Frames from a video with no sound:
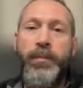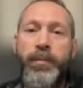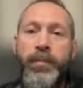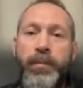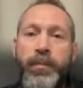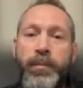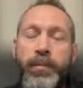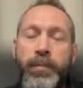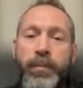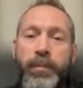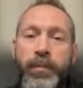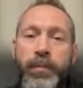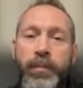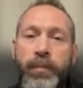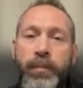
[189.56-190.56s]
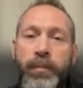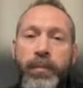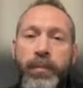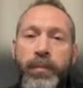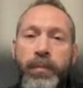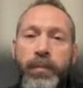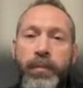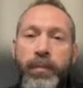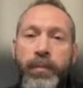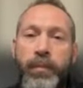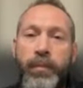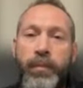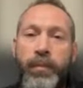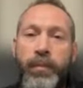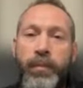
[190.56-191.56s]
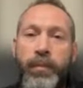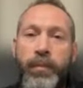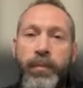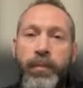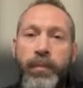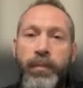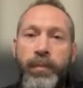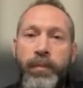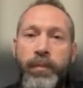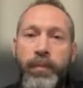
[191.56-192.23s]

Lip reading: (silent)